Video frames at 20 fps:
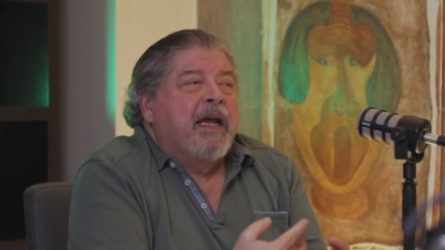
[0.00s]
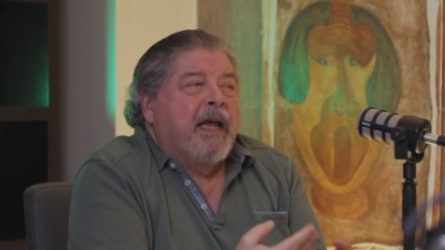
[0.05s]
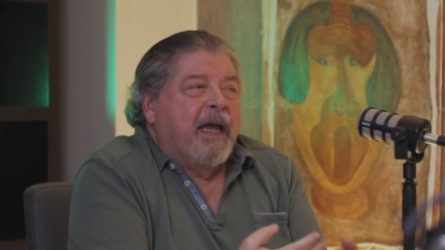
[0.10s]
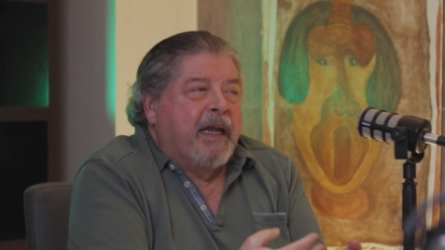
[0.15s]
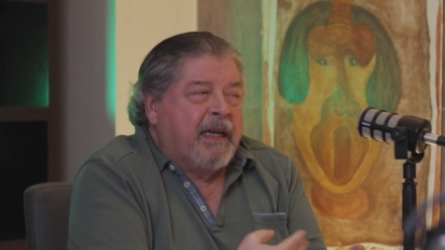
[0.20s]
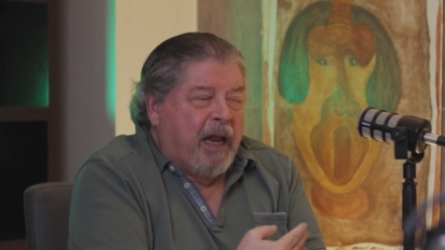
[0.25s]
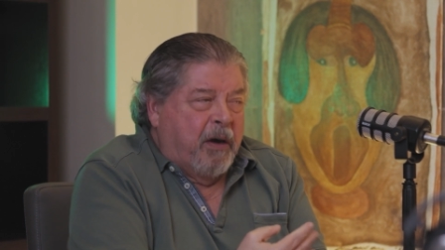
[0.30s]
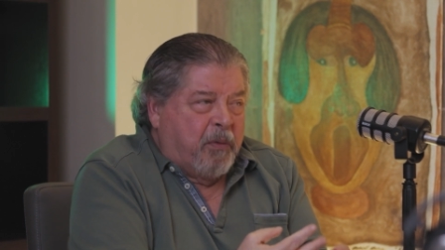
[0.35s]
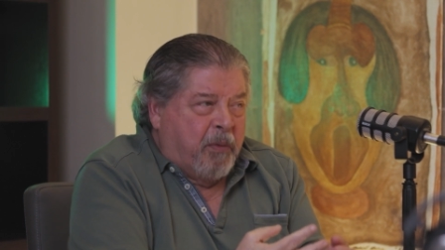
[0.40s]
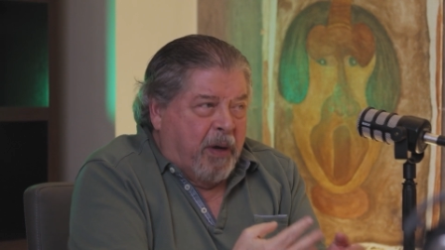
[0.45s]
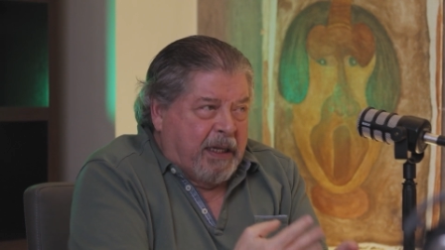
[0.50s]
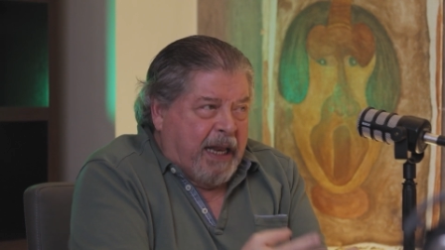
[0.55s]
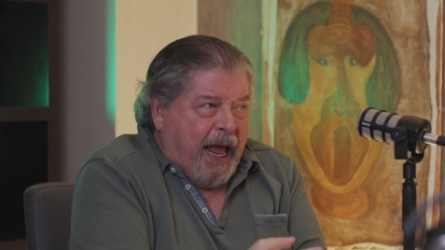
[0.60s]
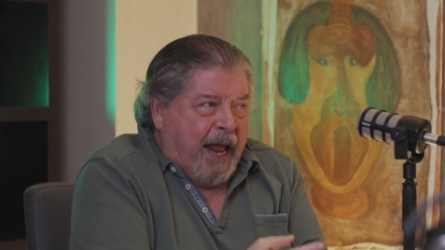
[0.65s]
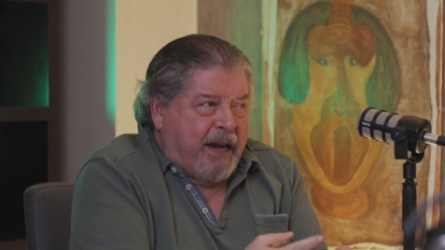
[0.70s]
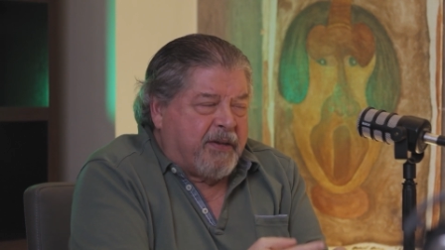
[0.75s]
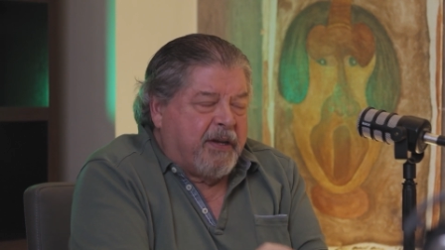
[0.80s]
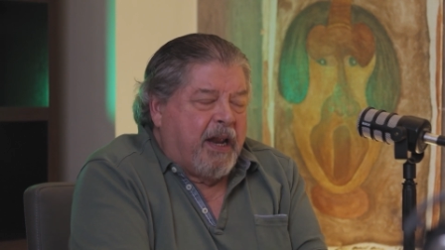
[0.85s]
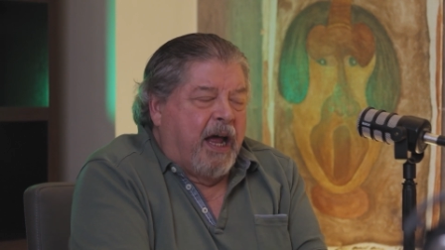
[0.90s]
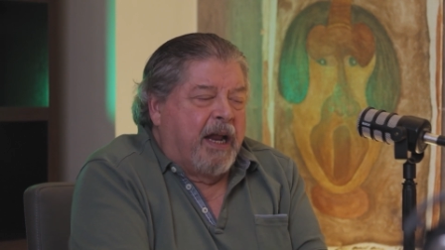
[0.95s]
And then when
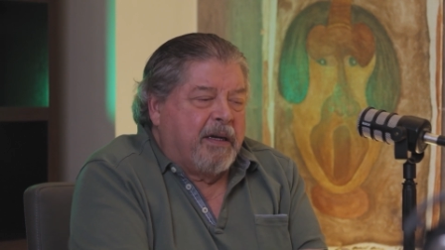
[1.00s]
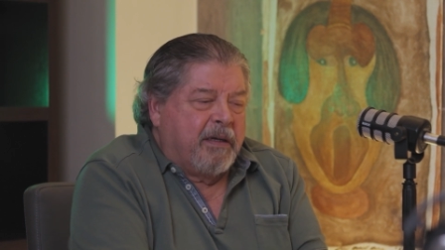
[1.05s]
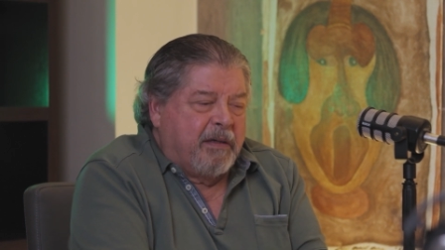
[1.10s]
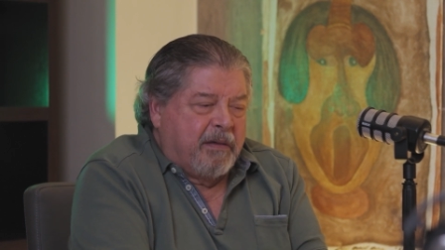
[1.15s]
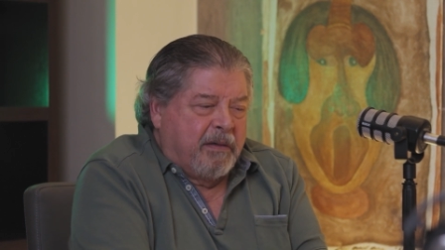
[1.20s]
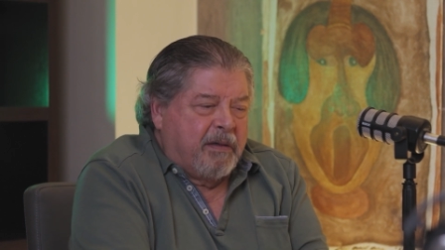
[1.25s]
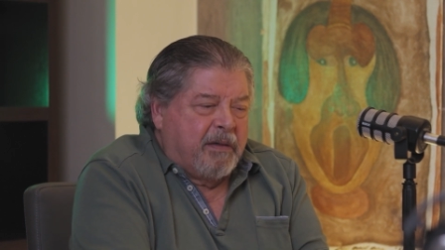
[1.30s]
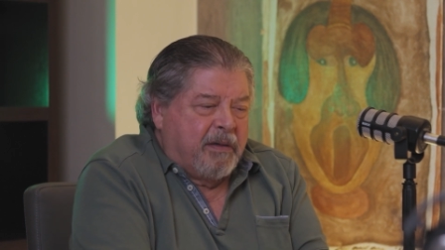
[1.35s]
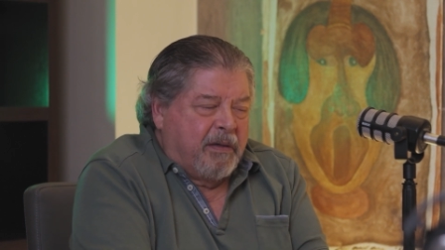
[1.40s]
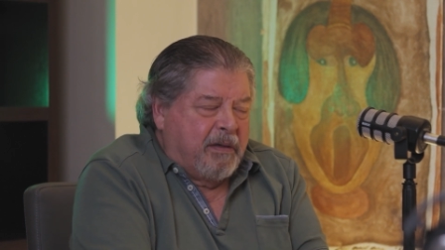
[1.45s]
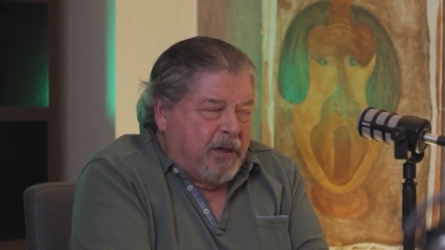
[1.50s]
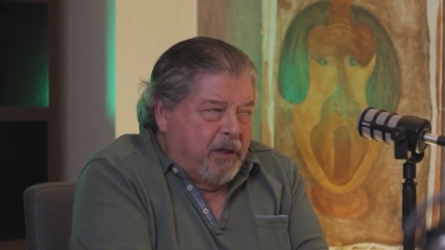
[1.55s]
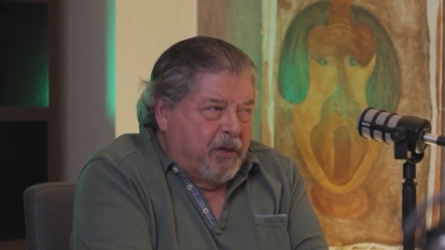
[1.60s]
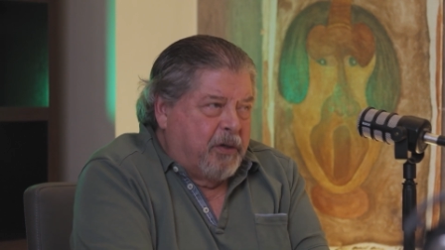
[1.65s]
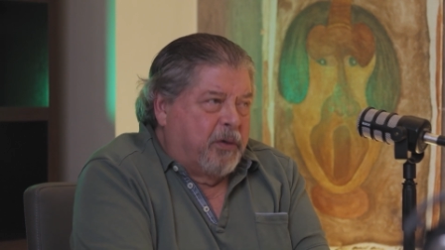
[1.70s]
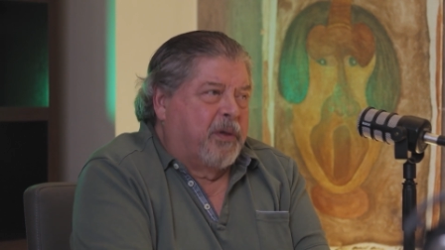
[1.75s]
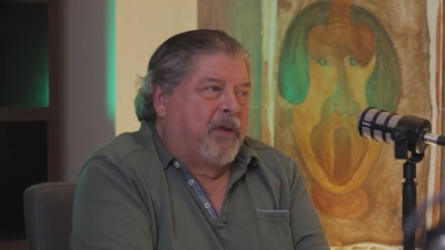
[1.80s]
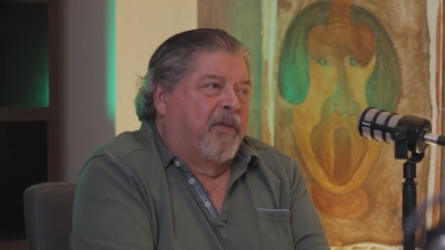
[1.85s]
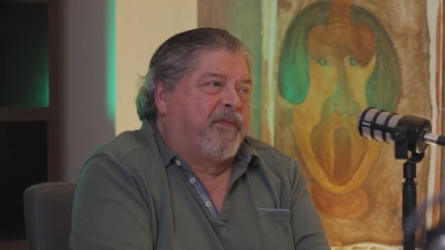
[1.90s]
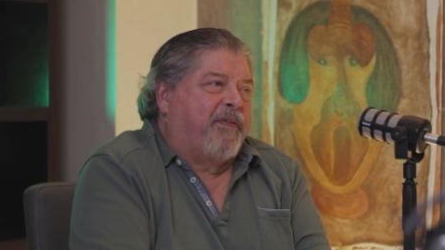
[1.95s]
that's done, you
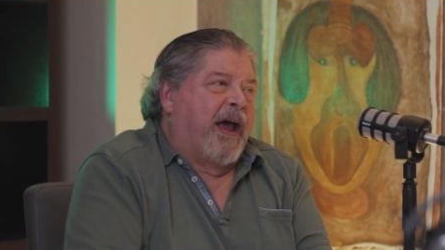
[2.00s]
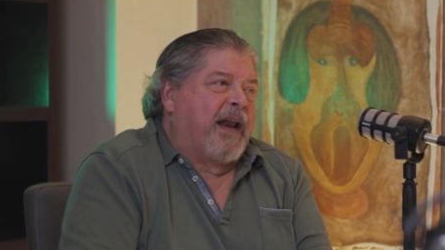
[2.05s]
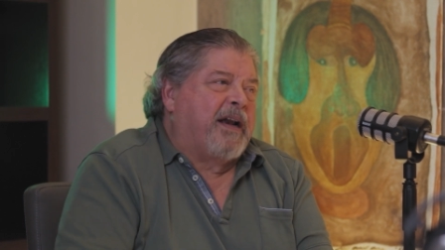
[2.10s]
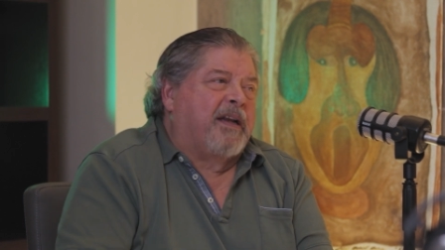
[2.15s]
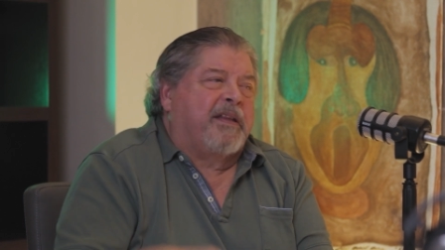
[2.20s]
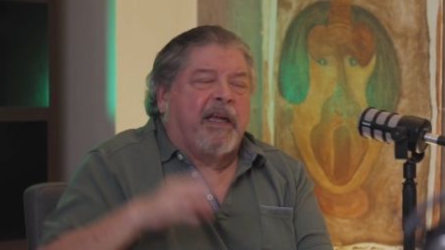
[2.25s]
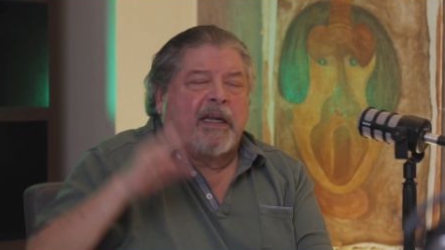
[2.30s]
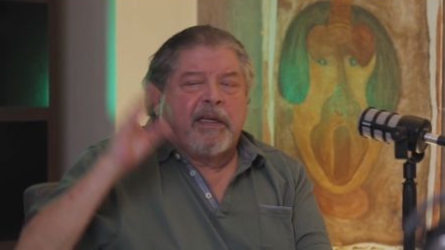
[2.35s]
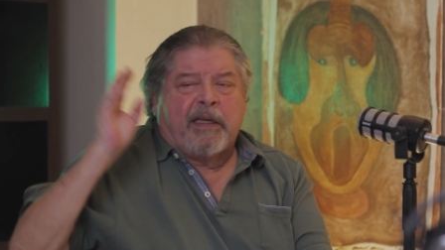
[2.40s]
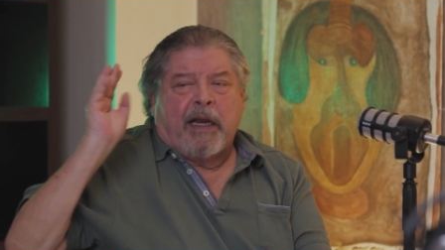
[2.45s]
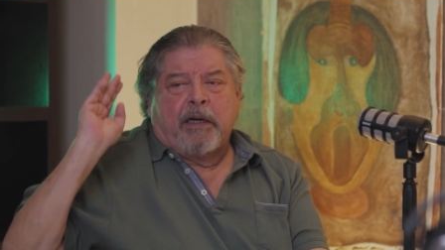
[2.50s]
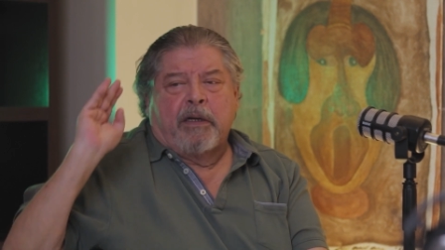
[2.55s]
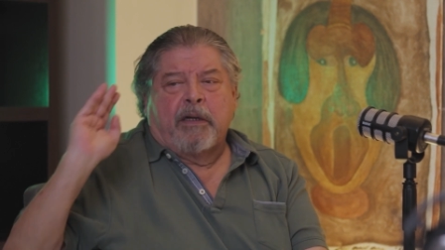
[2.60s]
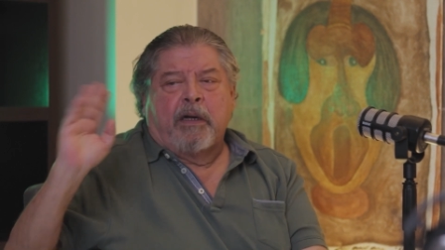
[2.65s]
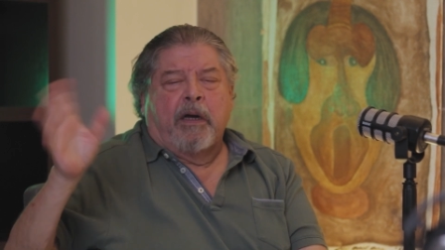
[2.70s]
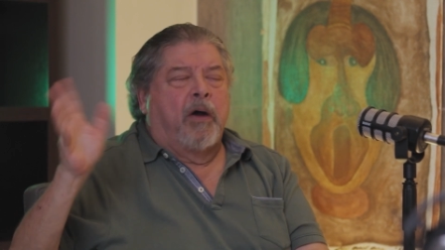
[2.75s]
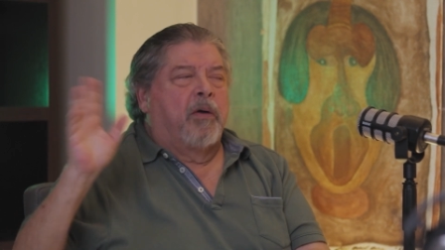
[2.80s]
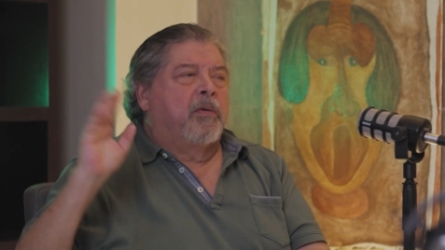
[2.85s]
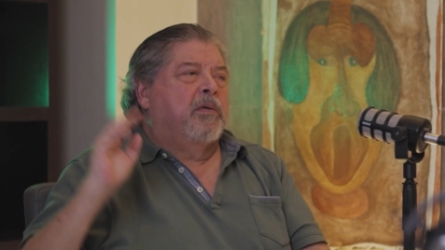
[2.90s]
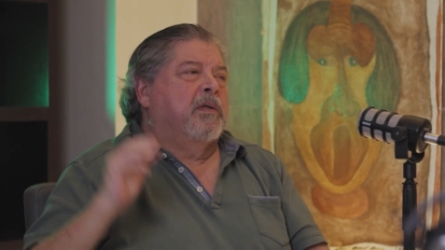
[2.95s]
do the final thing, then
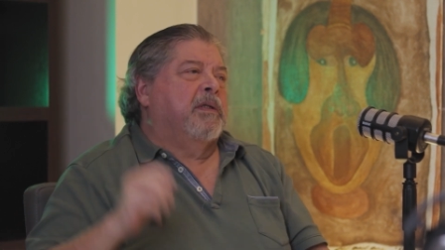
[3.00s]
go.